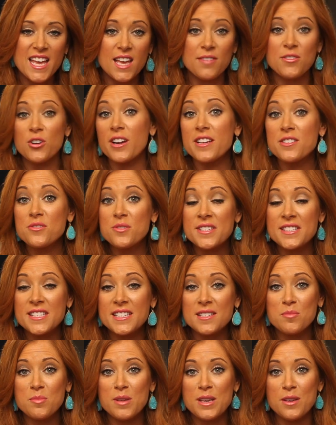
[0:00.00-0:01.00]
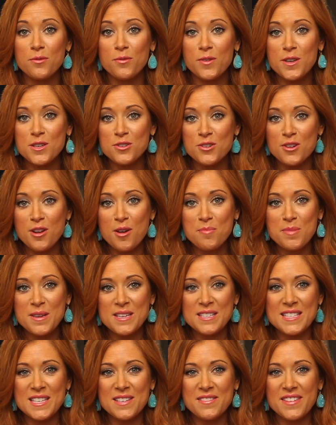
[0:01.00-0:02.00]
If you're interested in being featured on
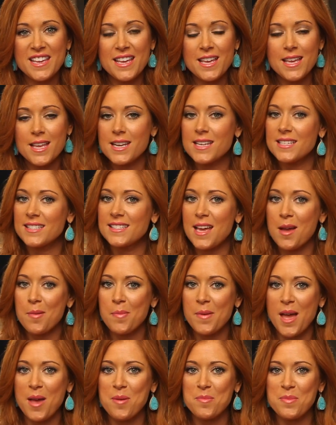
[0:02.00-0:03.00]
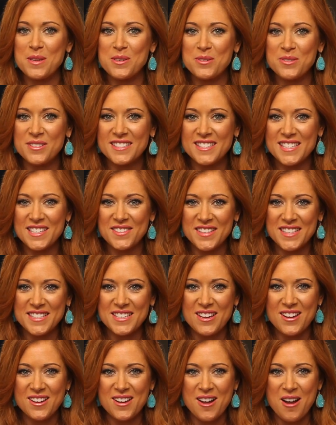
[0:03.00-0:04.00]
PTV, hit us up at
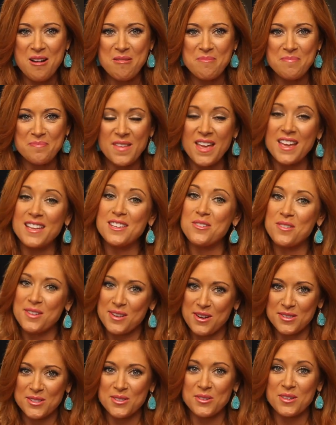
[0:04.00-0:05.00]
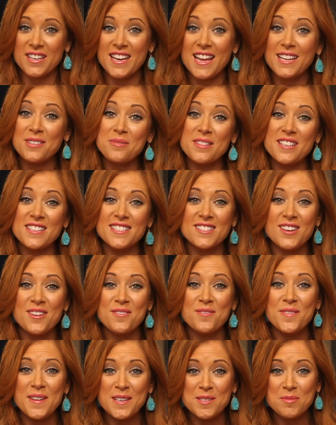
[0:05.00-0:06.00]
pinteresttv.com. And you can also connect with us
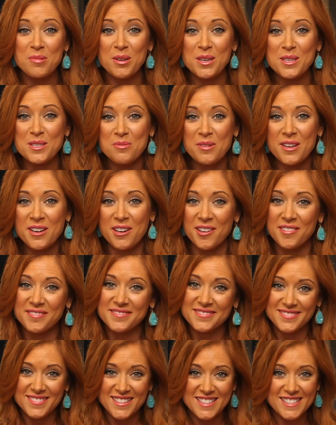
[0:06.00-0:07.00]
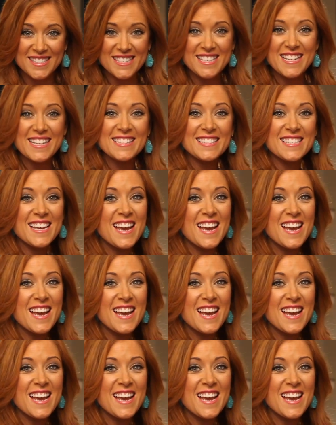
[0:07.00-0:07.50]
on Facebook and Twitter. See you next